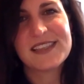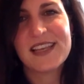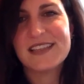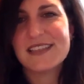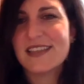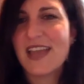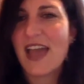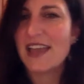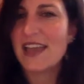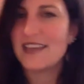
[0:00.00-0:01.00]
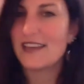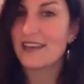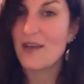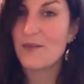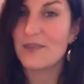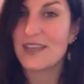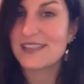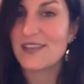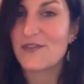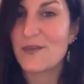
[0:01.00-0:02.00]
And I didn't come, like I
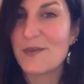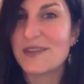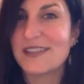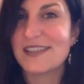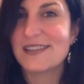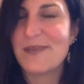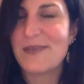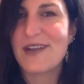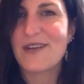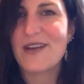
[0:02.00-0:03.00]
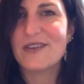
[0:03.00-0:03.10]
said, from a business background.